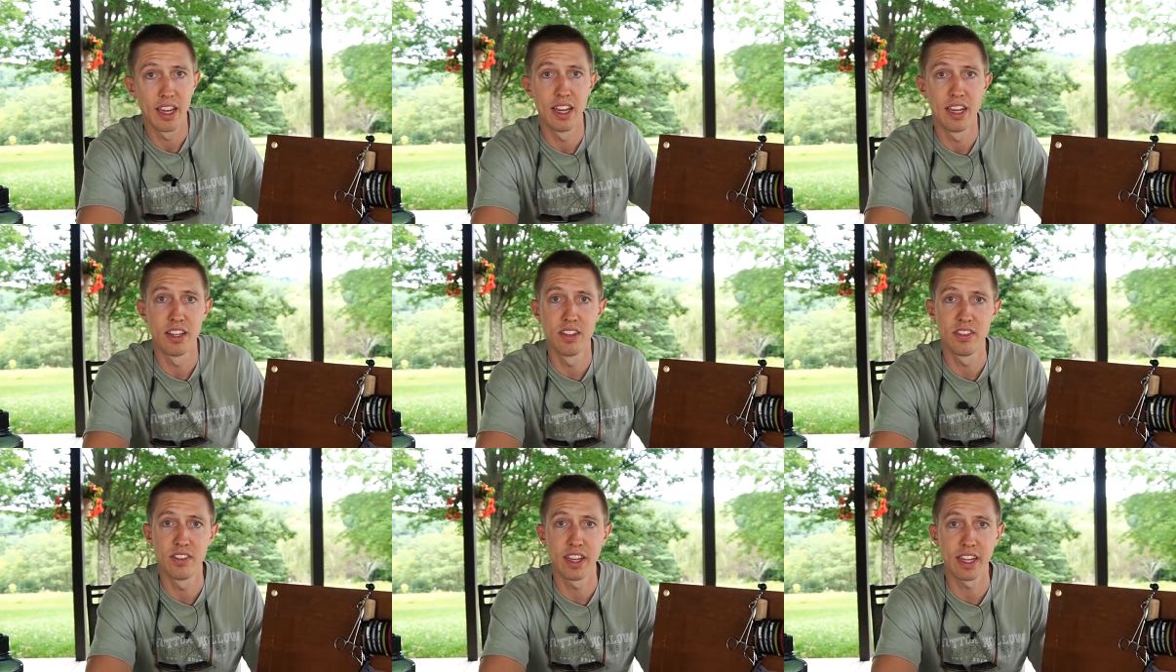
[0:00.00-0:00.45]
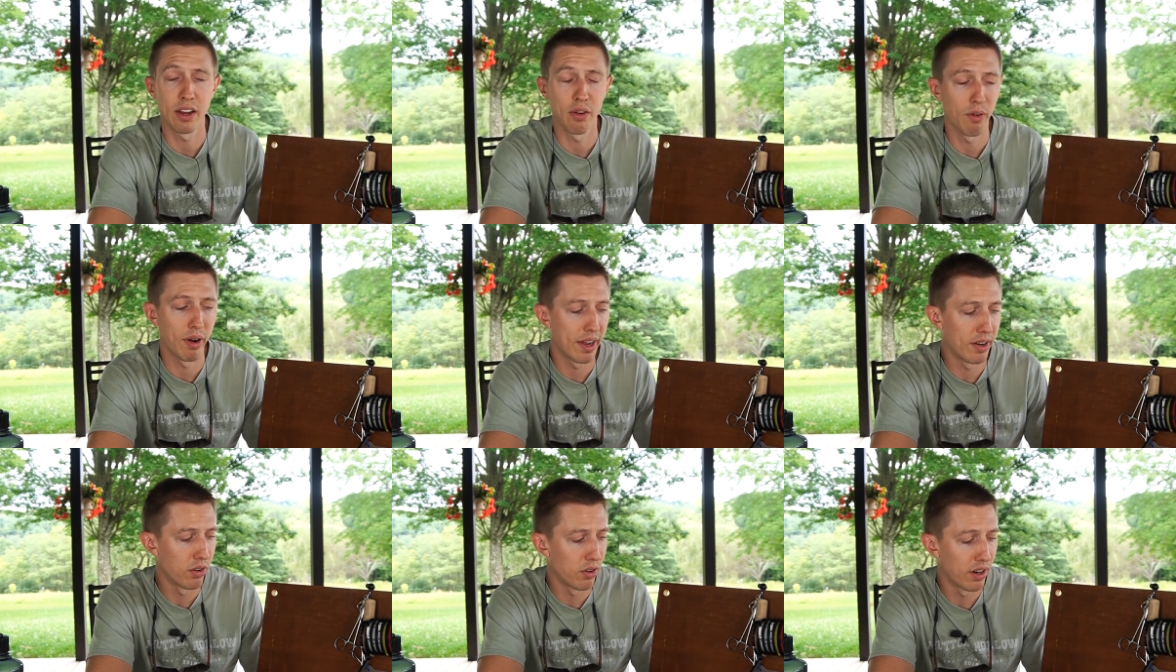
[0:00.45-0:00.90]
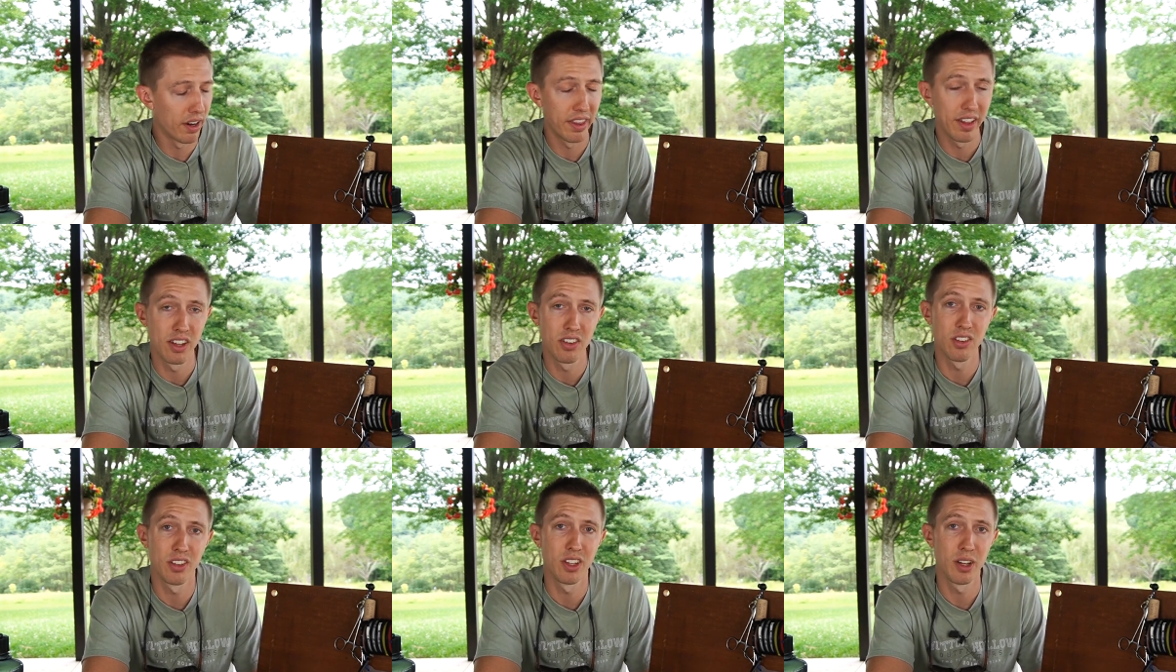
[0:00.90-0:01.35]
and stick it right on. And
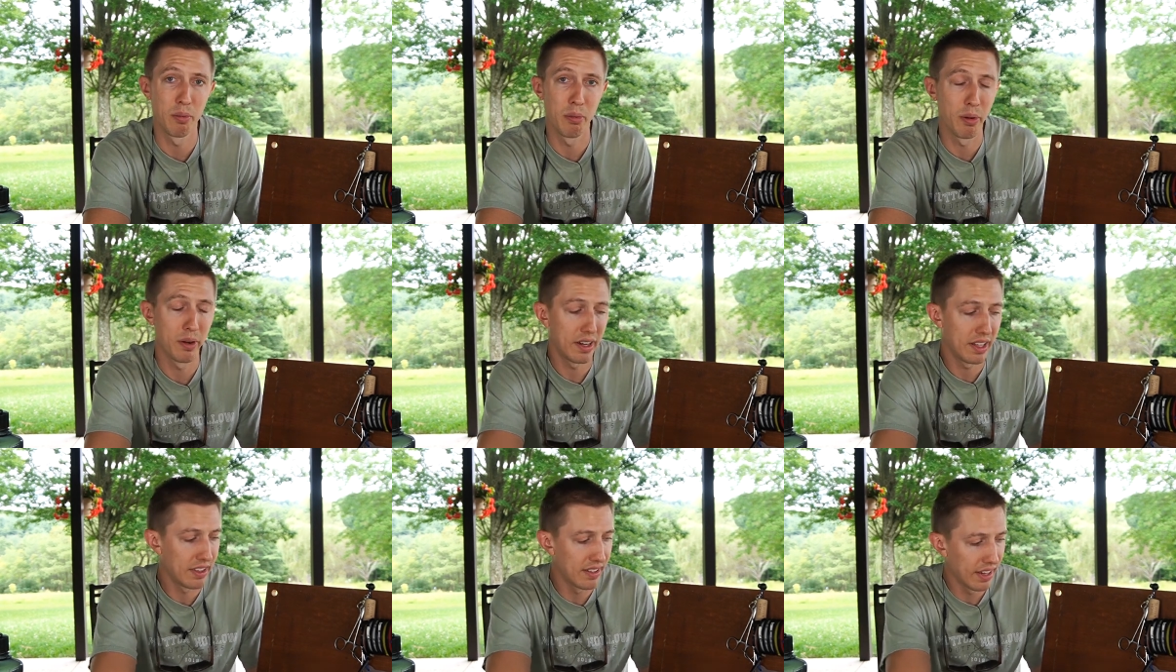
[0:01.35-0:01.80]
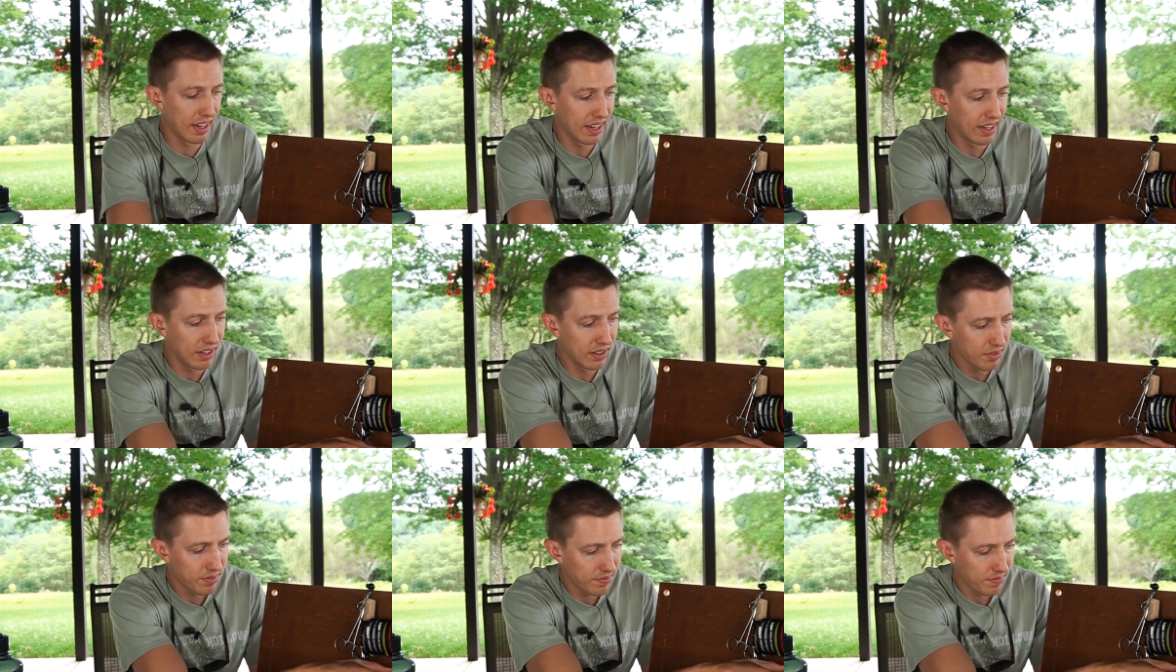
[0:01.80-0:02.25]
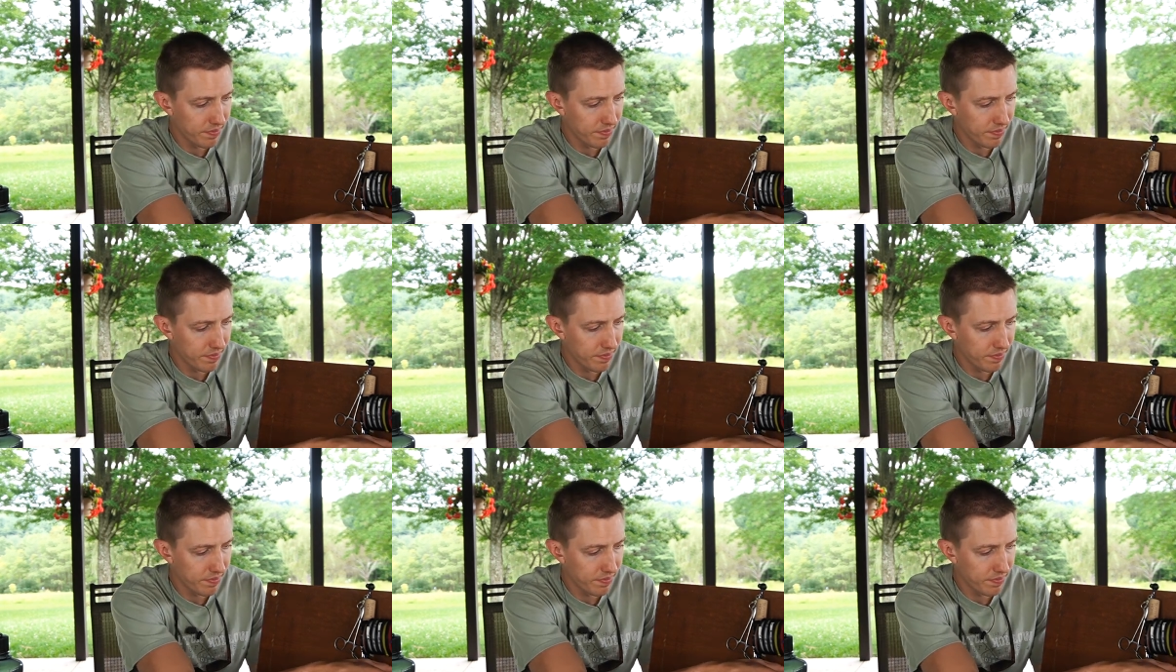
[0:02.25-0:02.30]
that's on there pretty tight.